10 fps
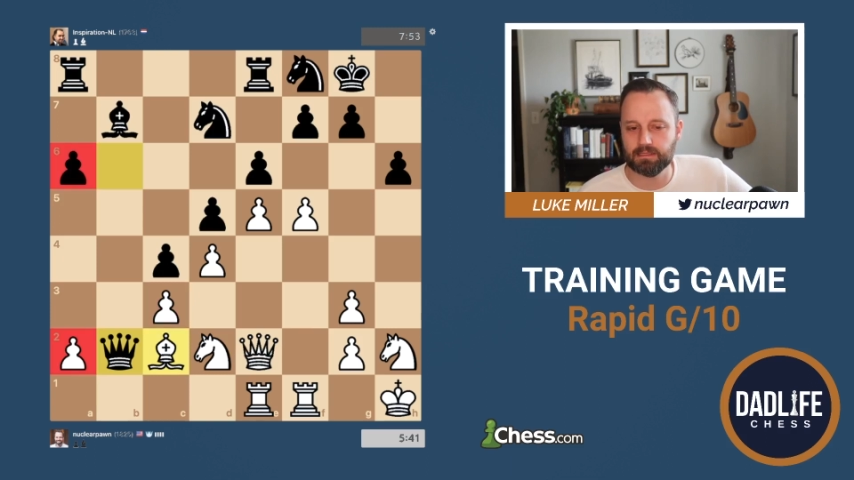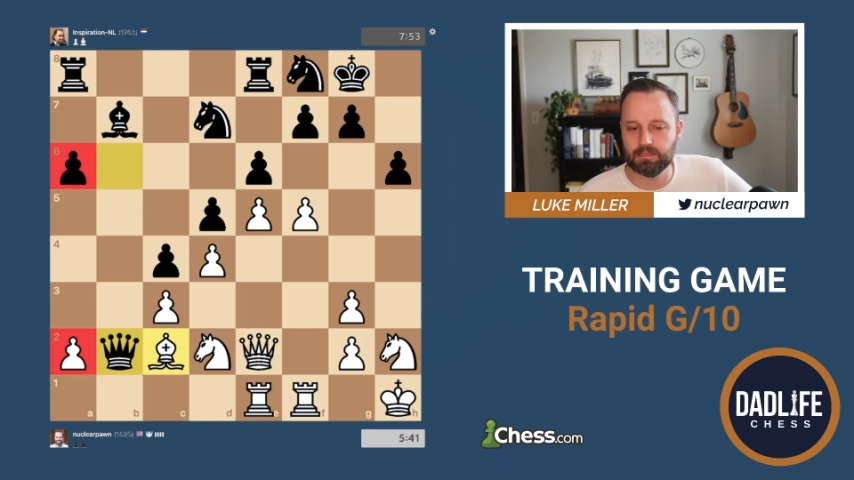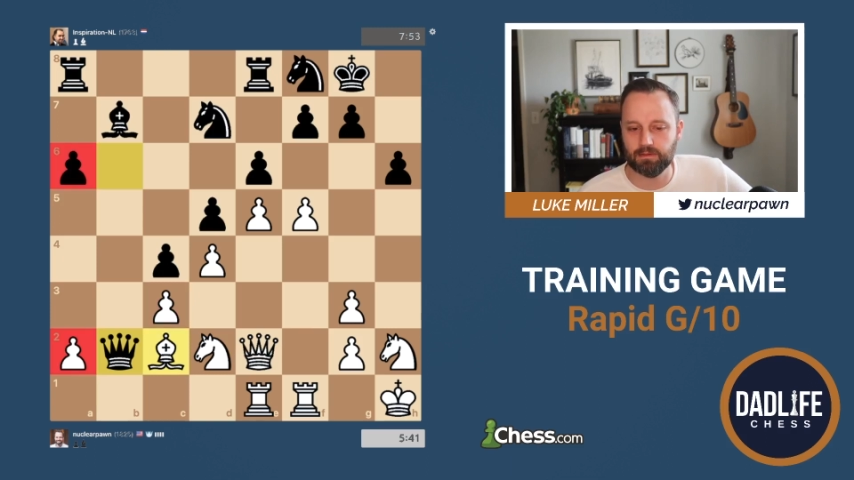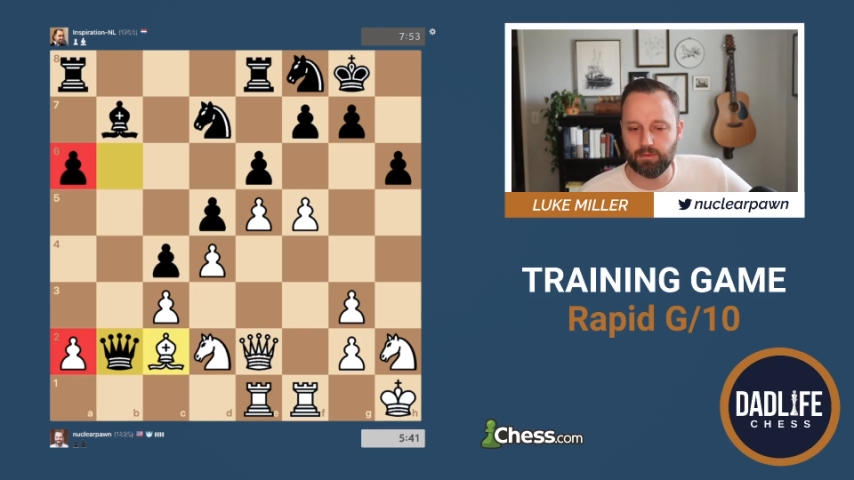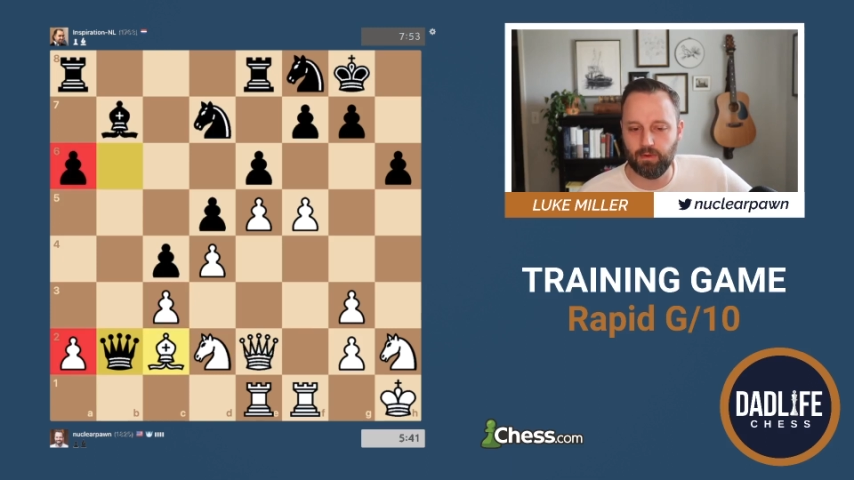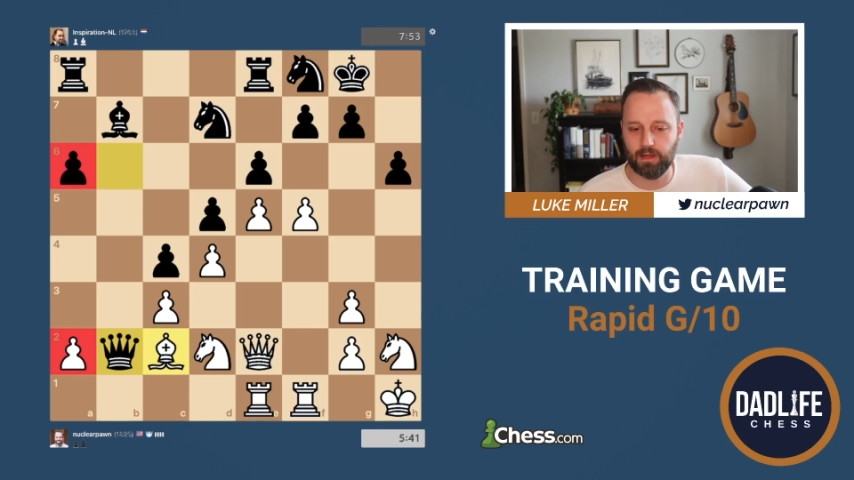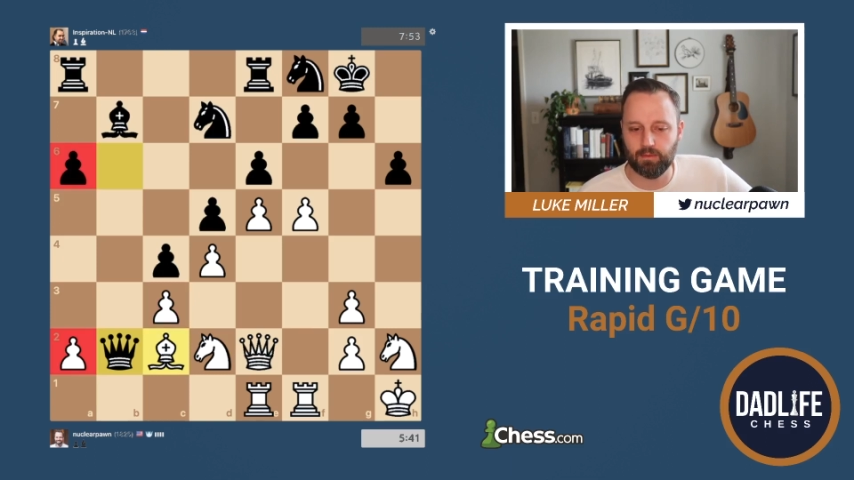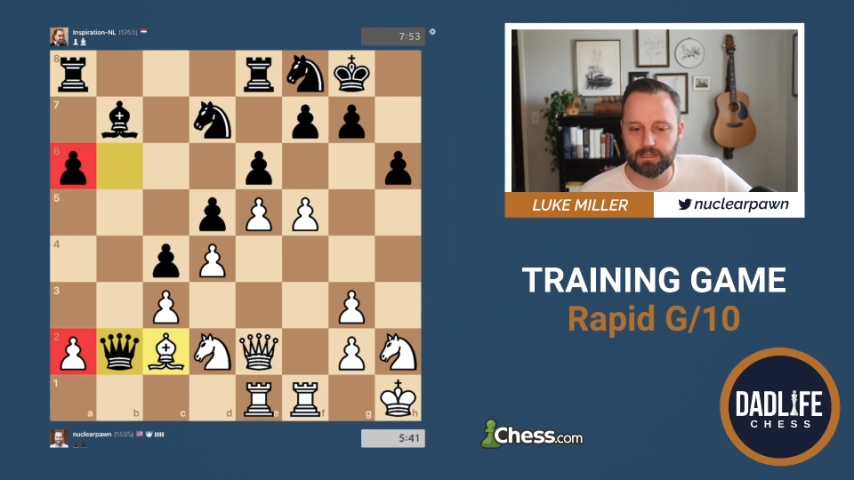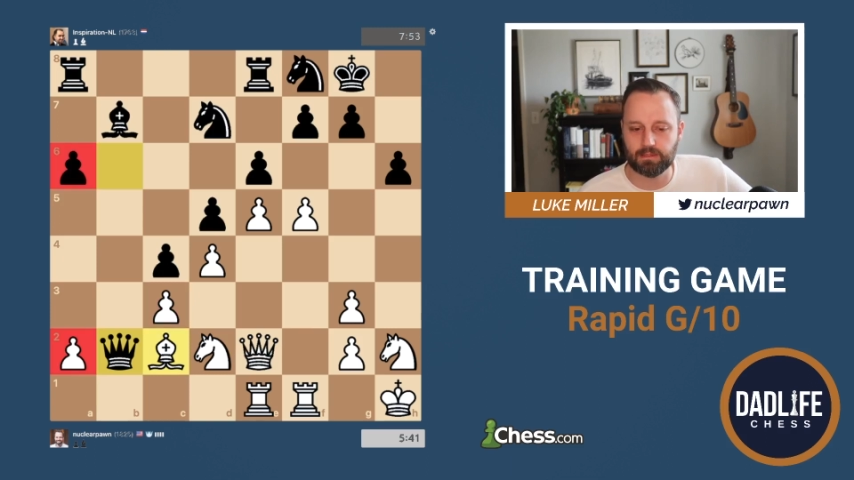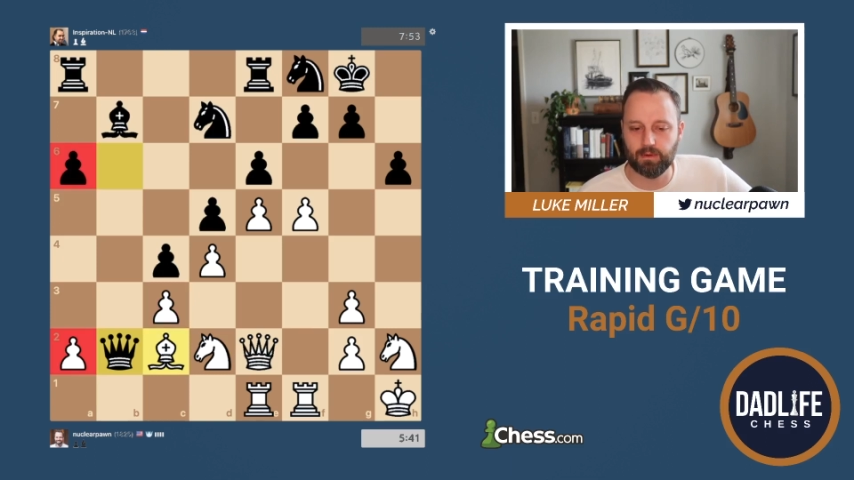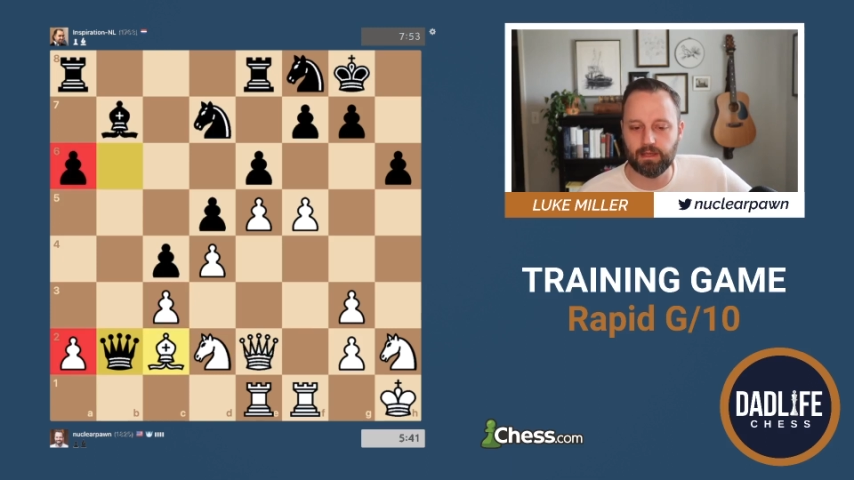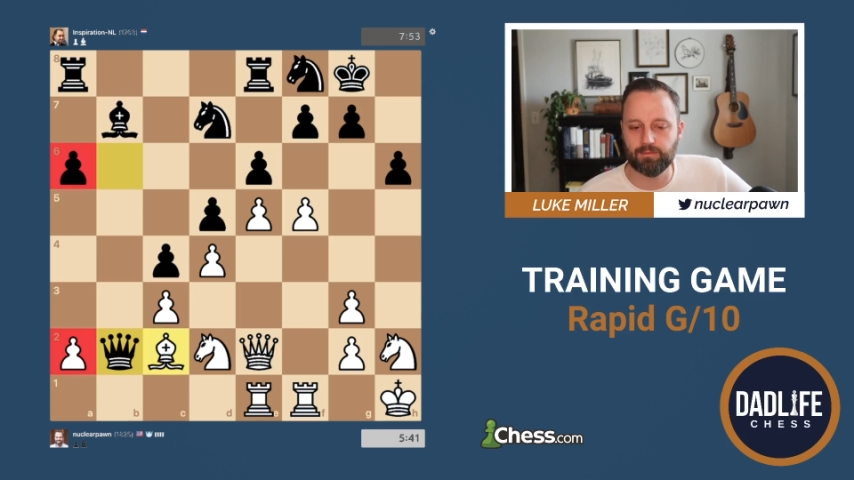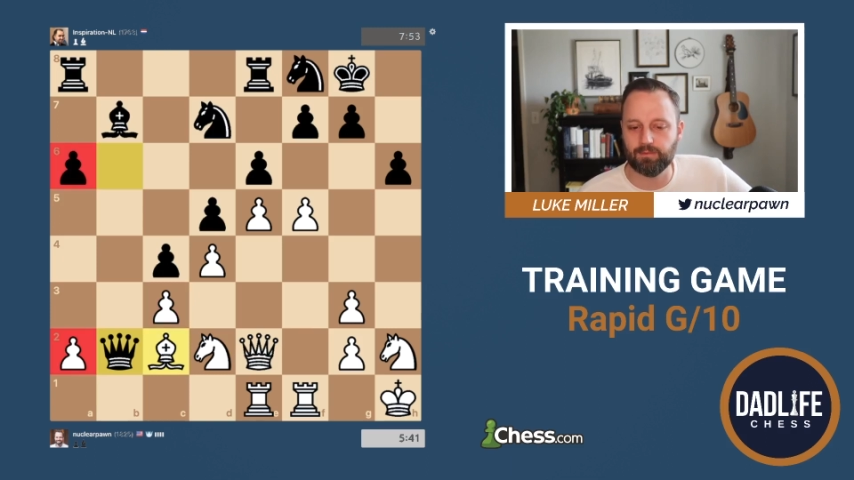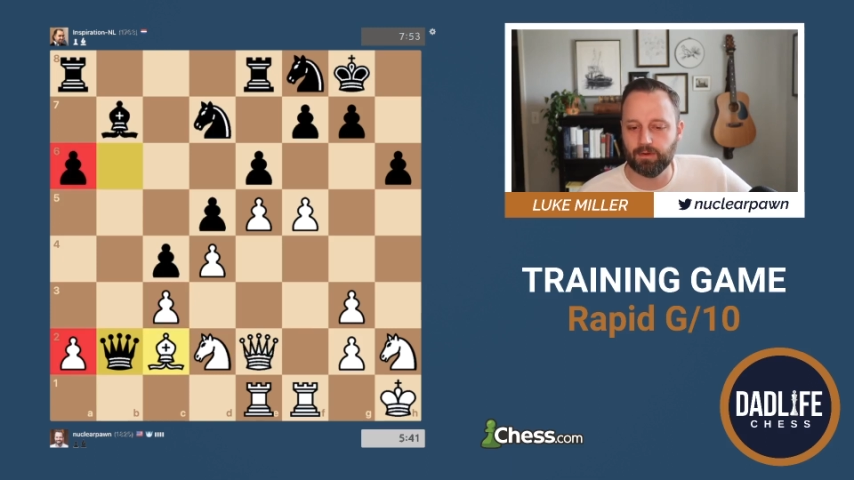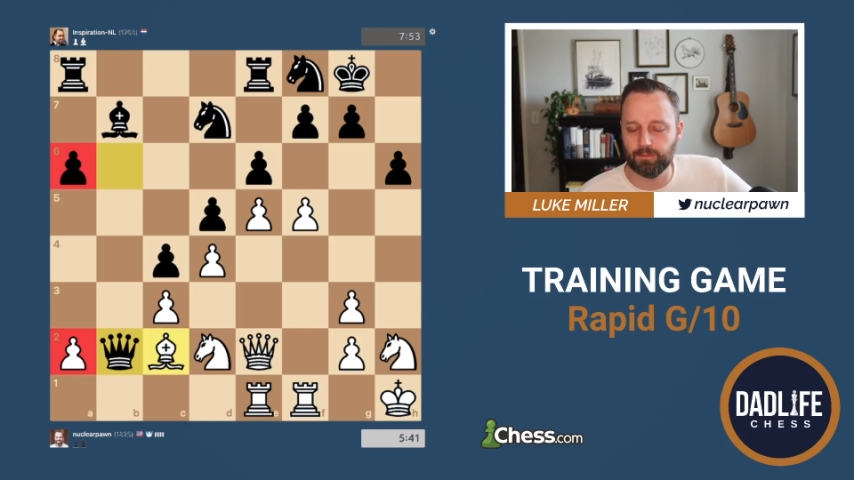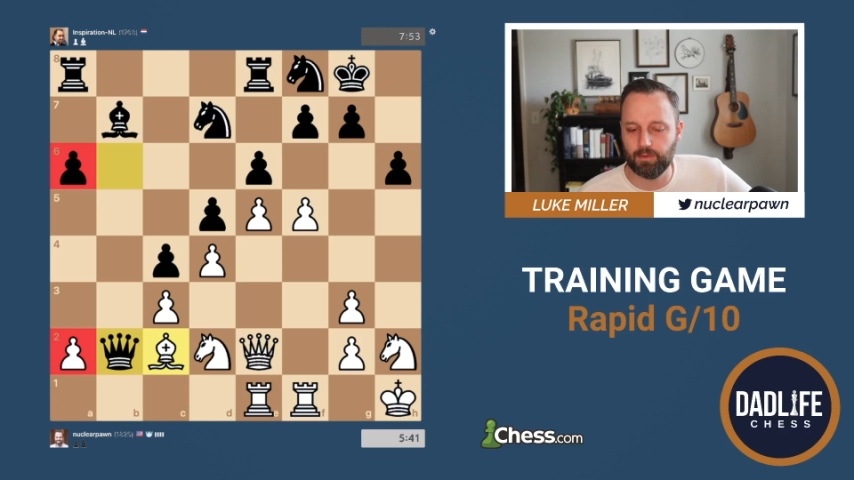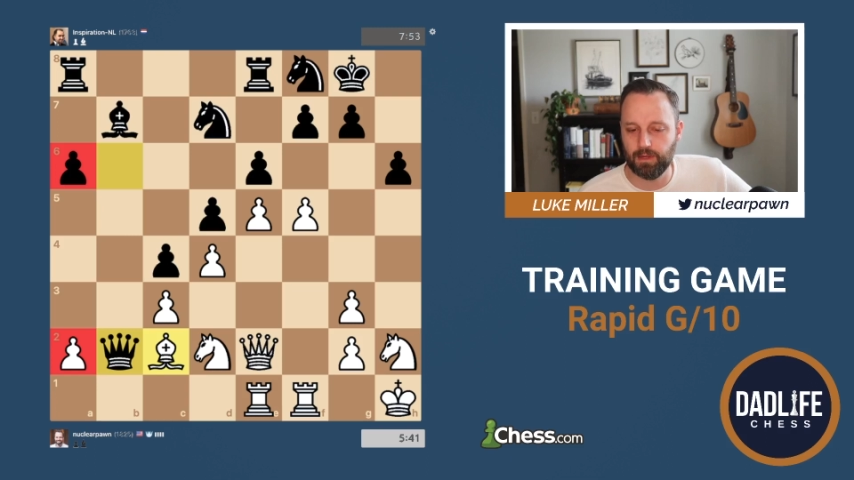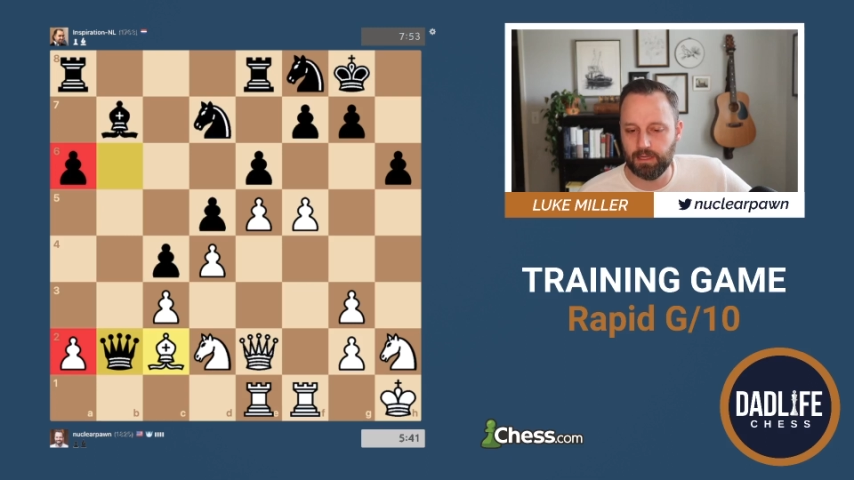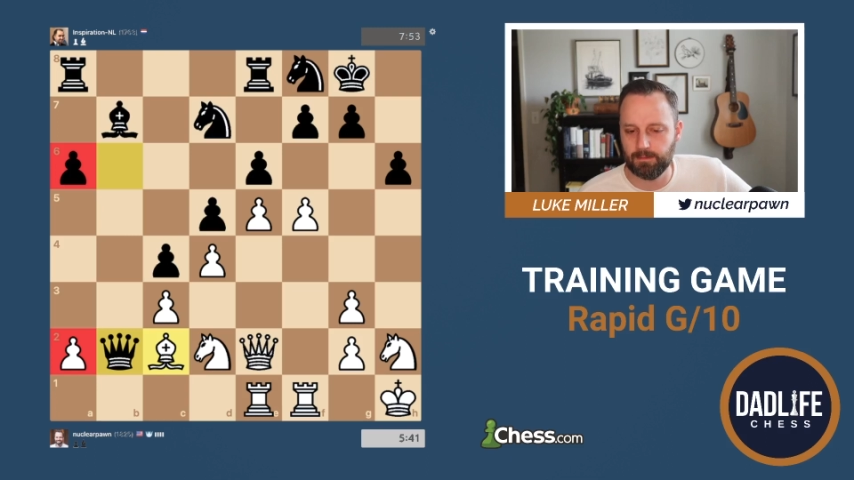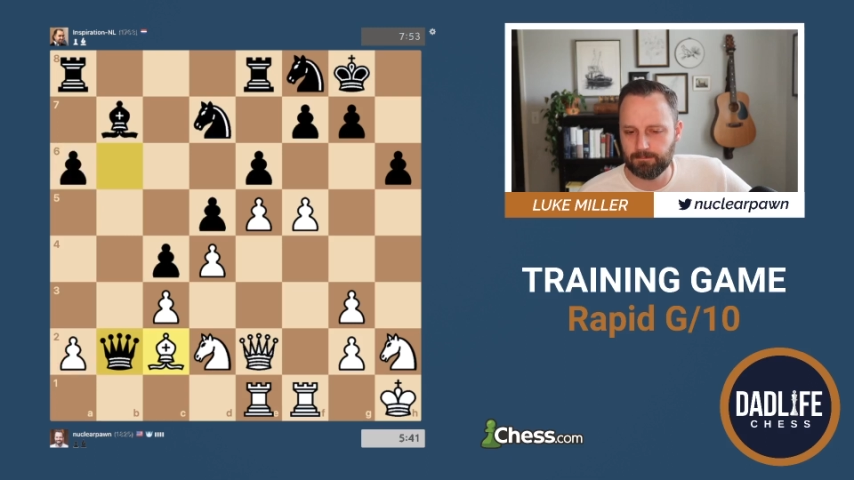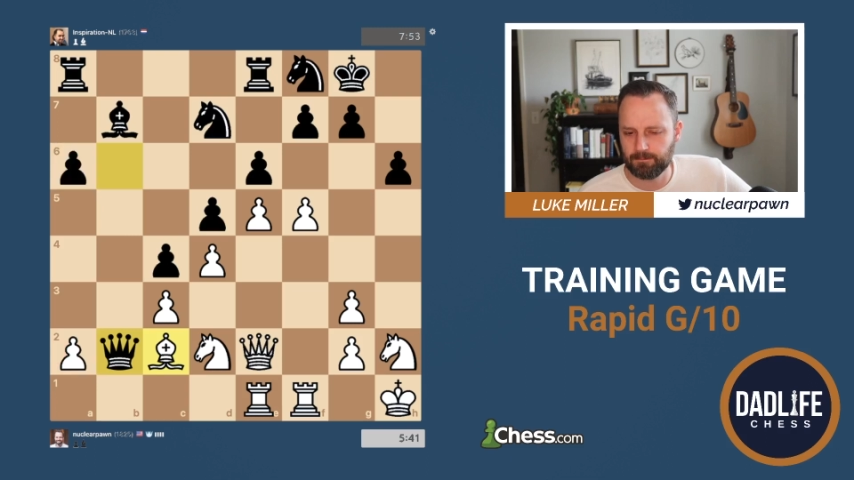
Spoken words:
still quite a ways away from queening.